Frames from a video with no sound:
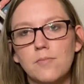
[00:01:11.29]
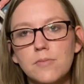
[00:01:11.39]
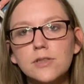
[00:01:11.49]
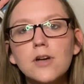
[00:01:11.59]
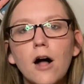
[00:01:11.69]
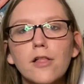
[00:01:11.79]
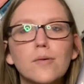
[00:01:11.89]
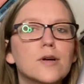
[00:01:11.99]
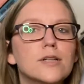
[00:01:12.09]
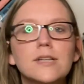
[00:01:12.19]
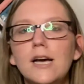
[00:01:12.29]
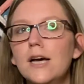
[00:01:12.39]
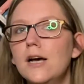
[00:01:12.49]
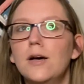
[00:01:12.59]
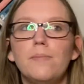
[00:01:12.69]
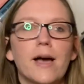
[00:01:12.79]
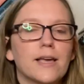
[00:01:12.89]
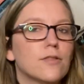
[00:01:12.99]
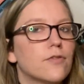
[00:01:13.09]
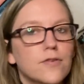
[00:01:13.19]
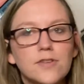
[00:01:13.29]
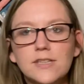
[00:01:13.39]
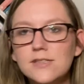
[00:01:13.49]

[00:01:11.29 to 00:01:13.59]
It's Hollywood back in the 50s,